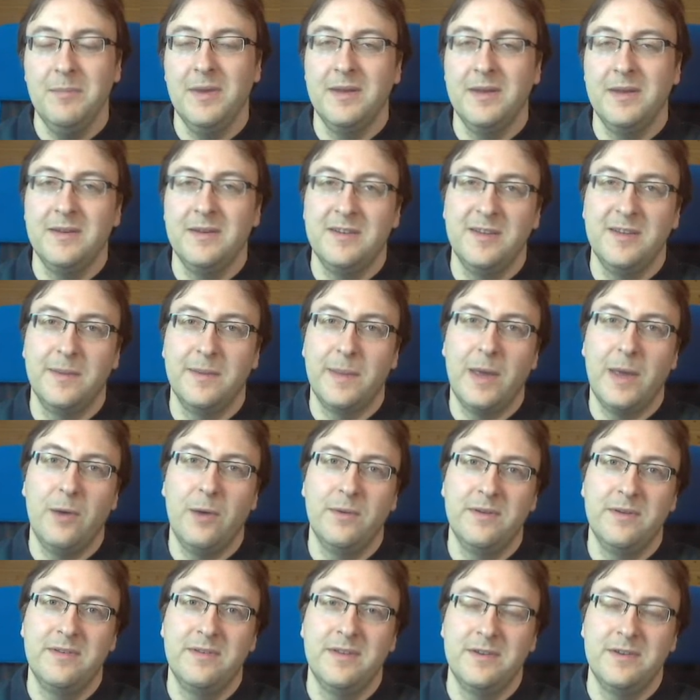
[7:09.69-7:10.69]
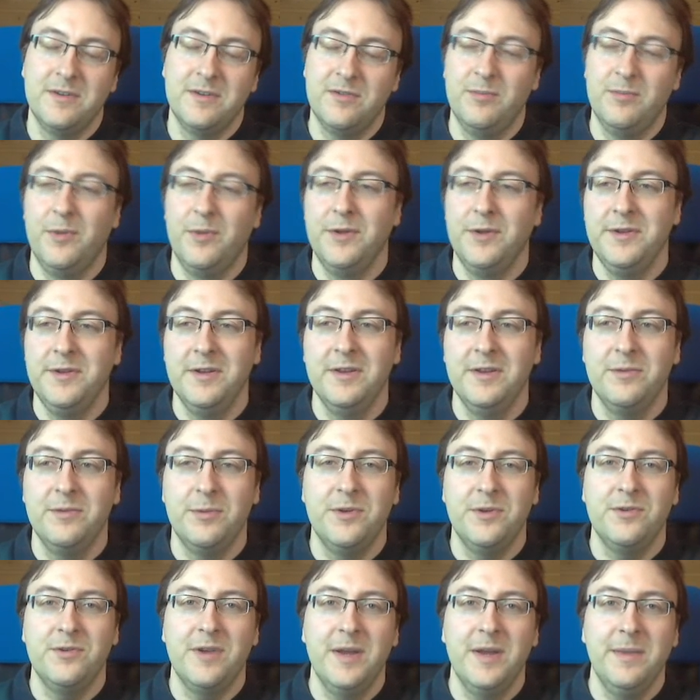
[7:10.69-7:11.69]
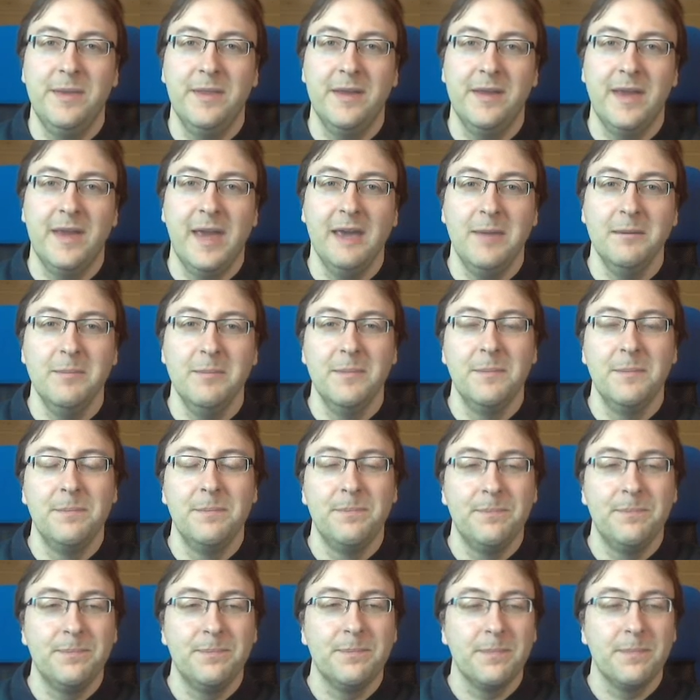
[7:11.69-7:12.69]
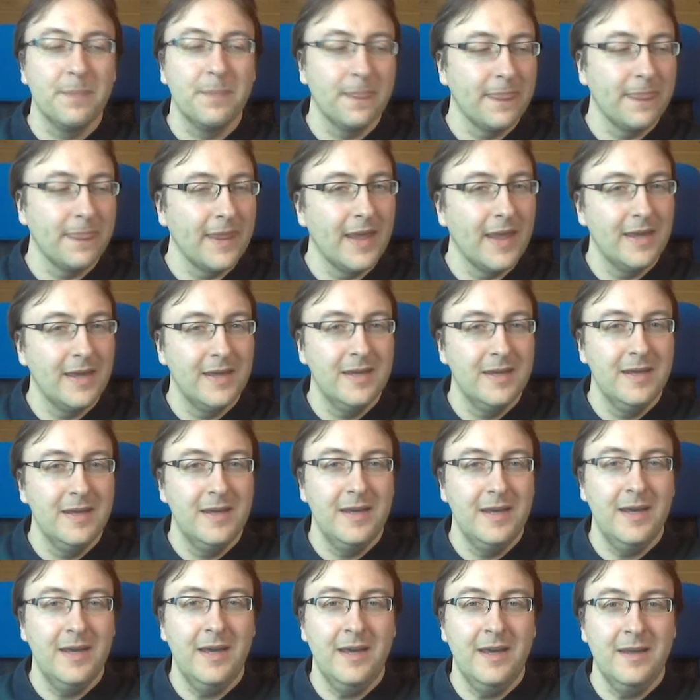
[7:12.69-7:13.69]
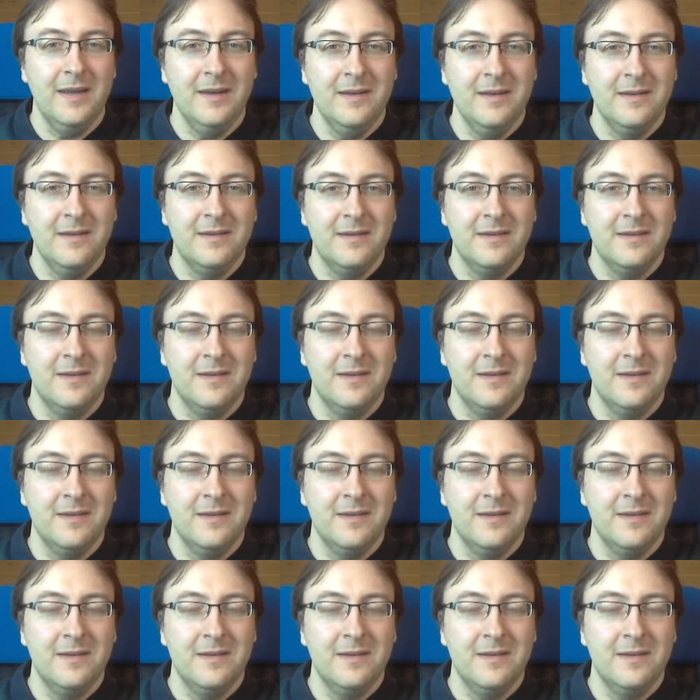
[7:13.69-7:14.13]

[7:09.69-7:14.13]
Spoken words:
and the current set of modules which are in the game. And